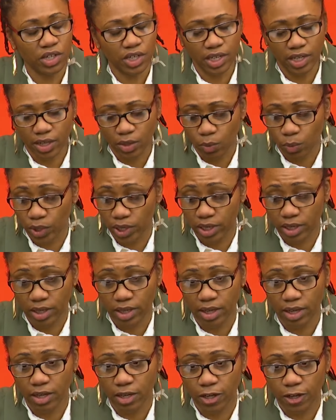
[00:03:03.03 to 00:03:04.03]
Yeah, we,
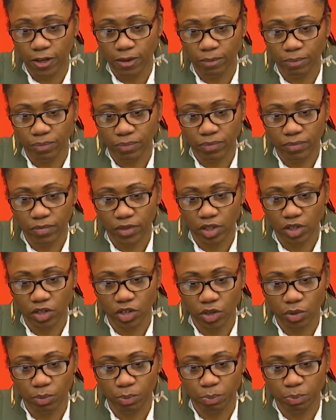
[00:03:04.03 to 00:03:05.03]
um, you
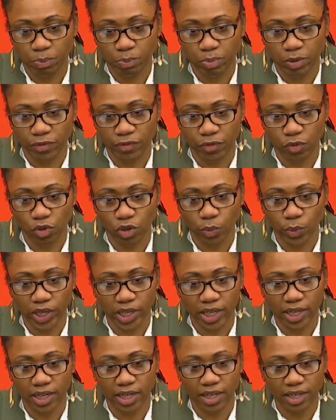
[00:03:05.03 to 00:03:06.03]
know, before we
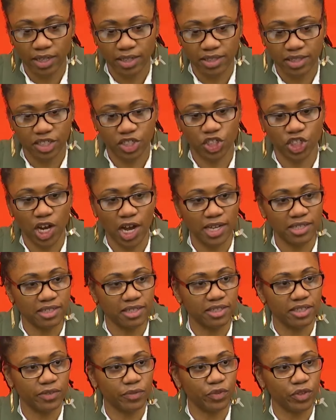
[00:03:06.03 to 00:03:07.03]
can get to shots
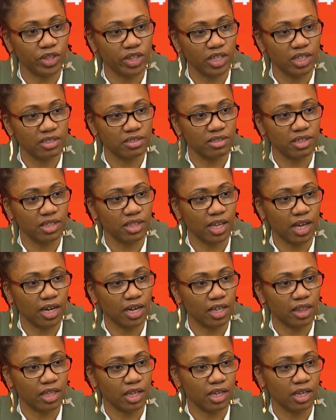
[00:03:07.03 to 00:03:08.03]
and different things like that,
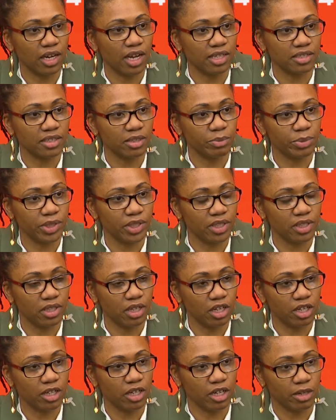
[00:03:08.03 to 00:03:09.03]
I think it has to be
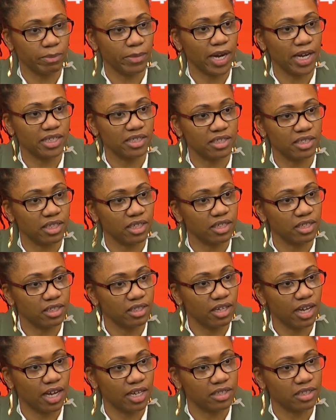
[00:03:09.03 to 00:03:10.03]
our, our mindset
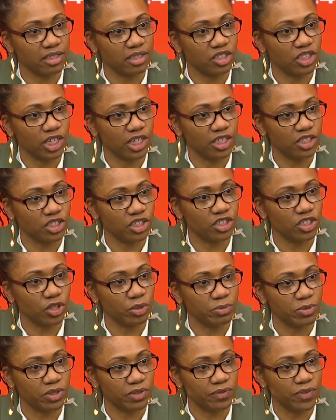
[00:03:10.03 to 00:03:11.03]
has to change in
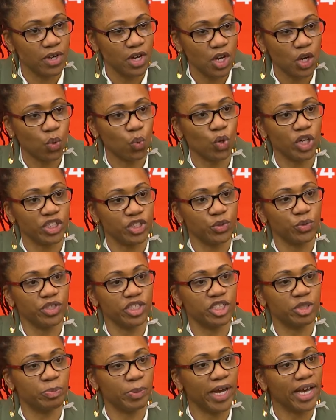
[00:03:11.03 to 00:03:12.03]
terms of what to
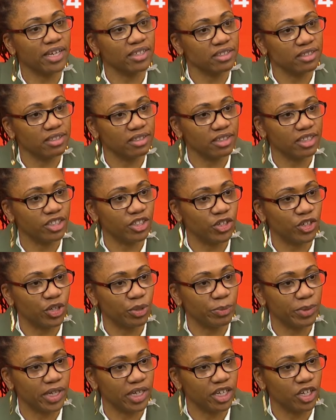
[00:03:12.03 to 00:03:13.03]
expect. You know what
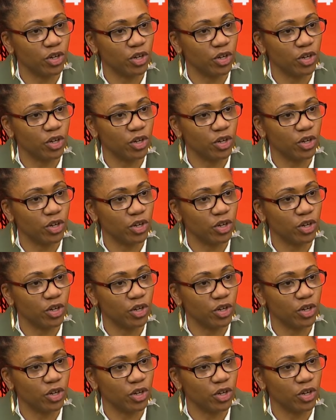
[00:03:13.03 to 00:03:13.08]
I mean?